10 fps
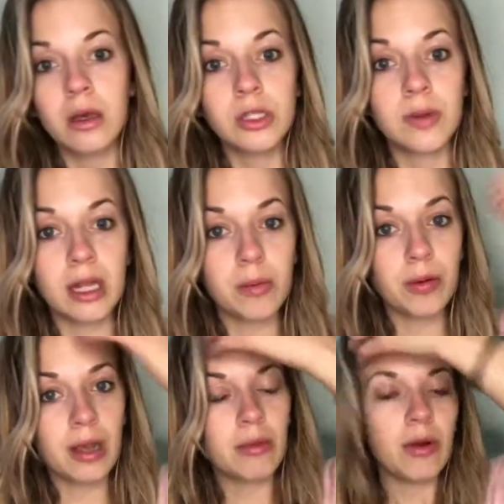So we got our
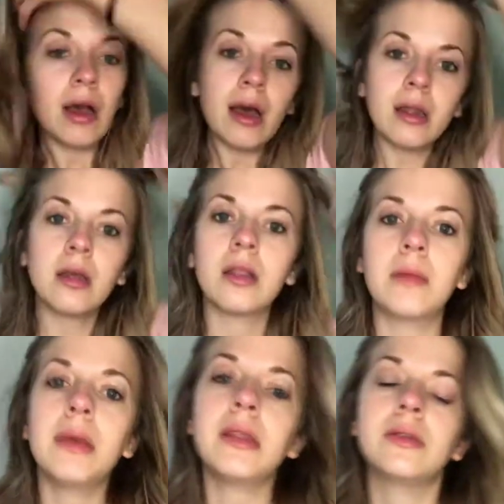primer on.
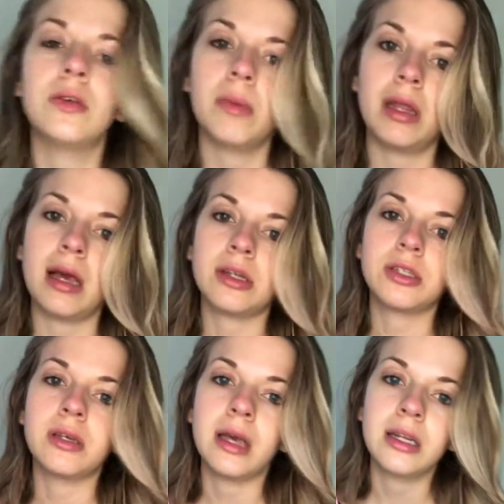Let me zoom in,
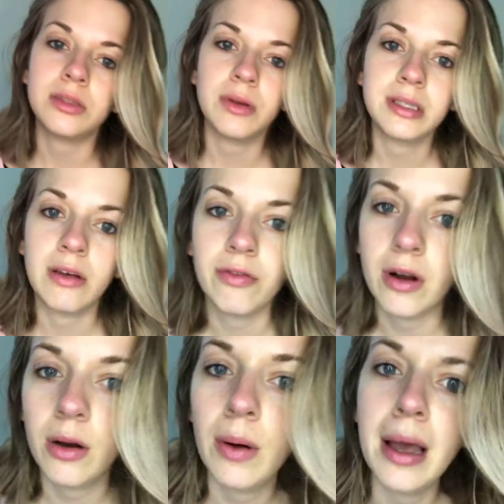actually. I just realized how
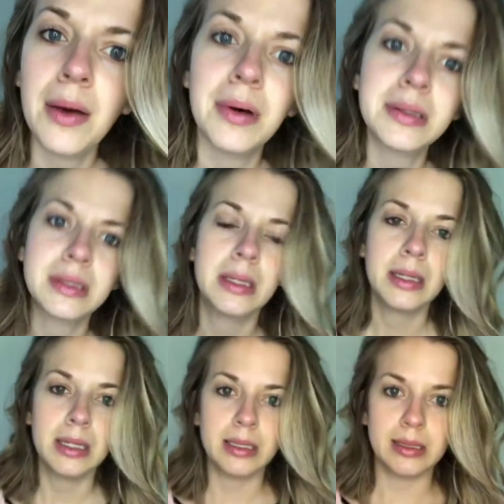far away I was.
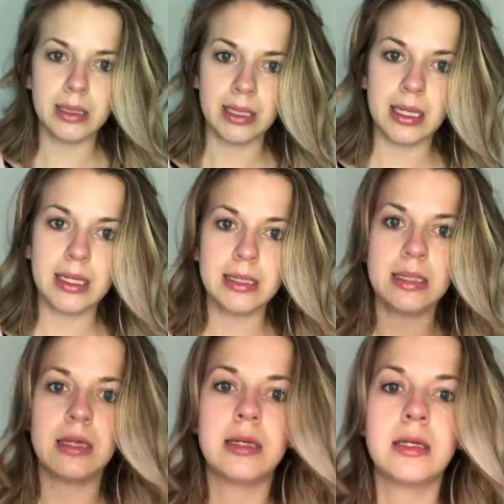Sorry, guys.
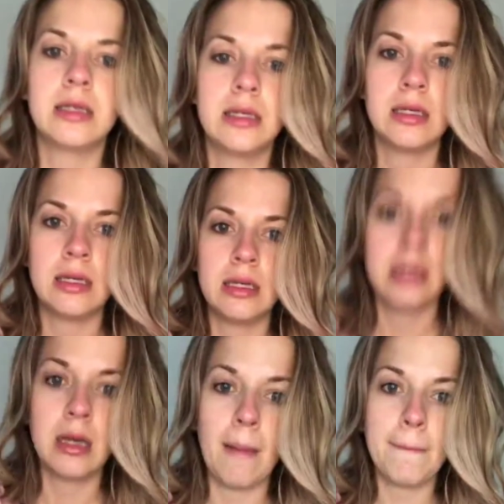
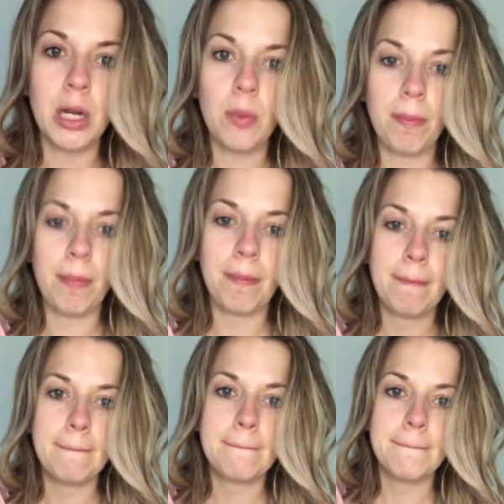Boop,
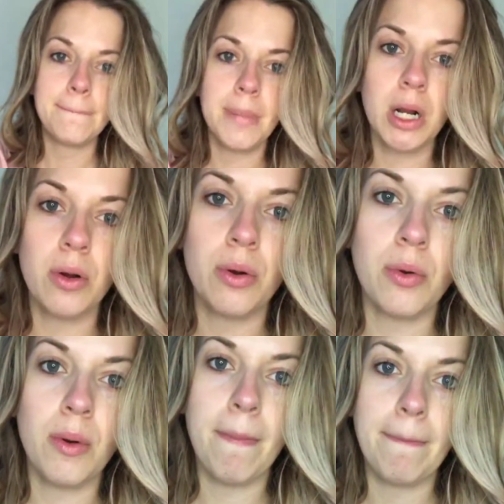
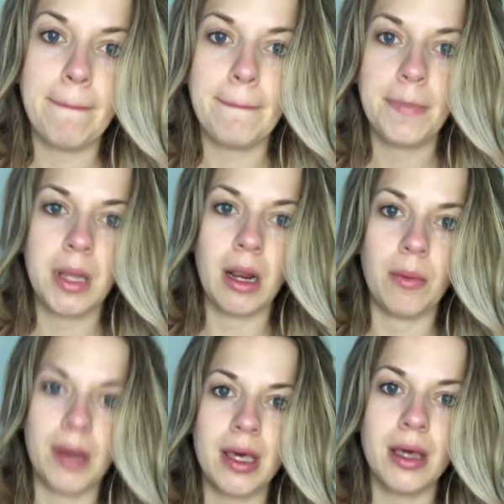boop. There
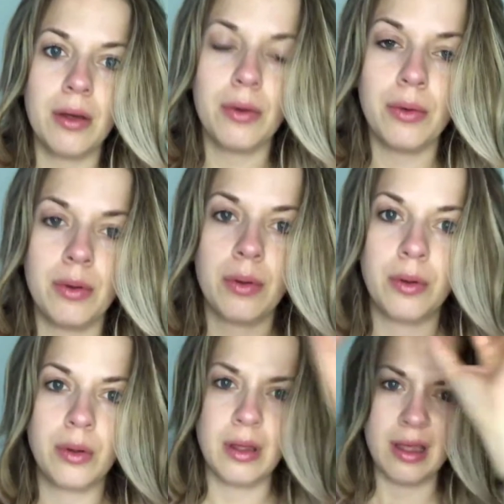we go.
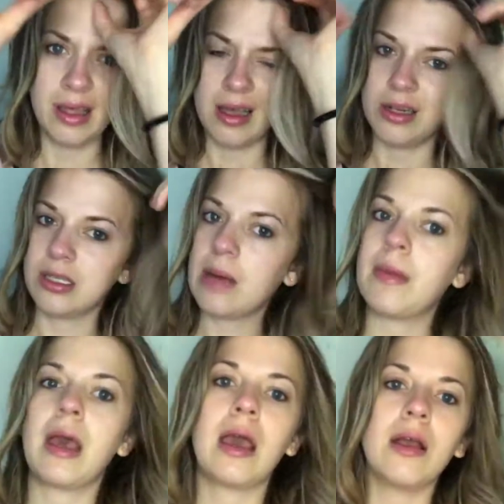Just got
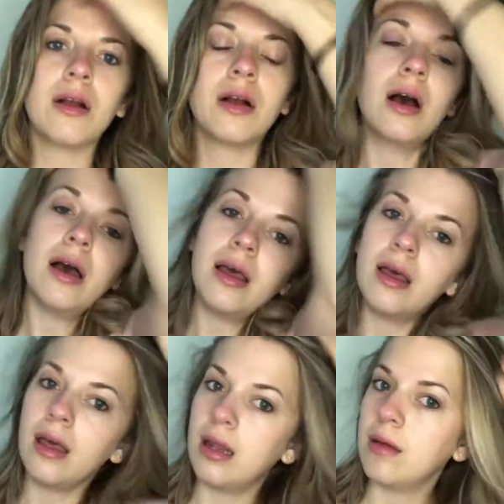my hair cut,
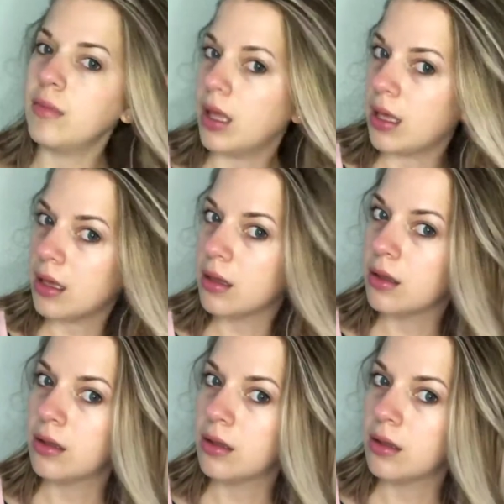and I'm like,